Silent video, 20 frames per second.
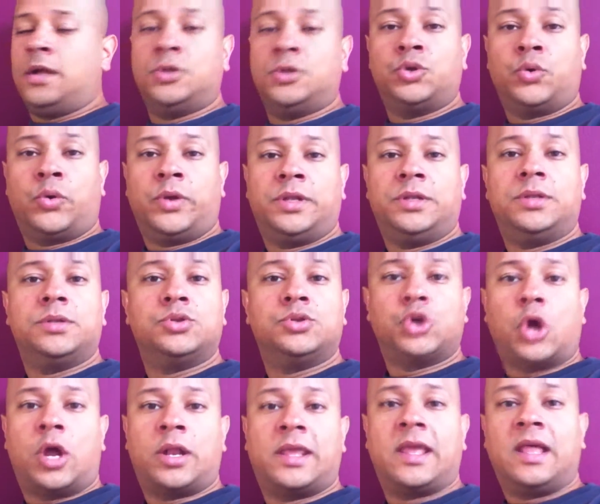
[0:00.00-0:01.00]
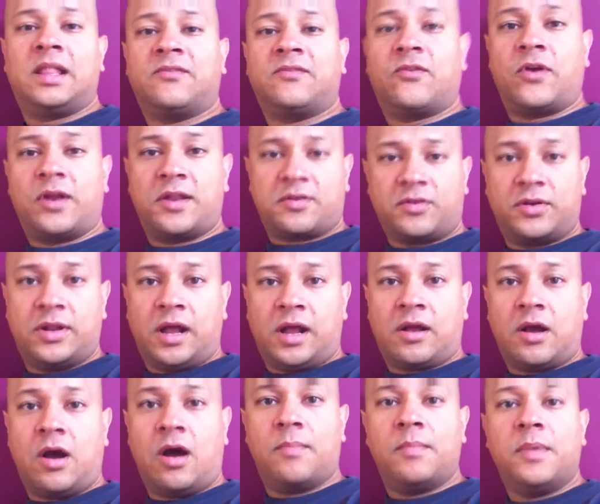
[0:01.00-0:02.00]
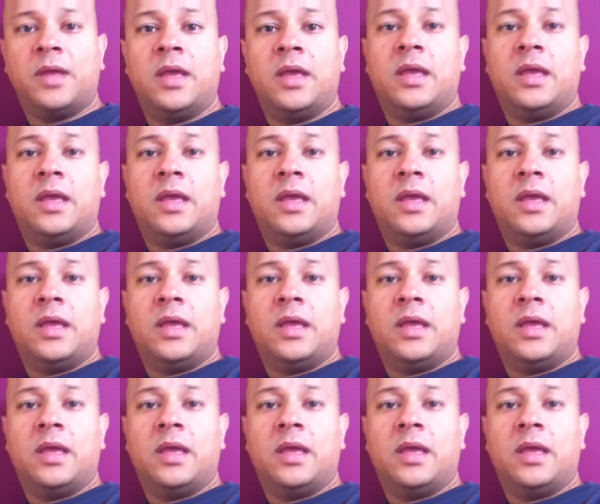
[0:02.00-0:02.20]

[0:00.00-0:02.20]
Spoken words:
join johnandkellyfraser.com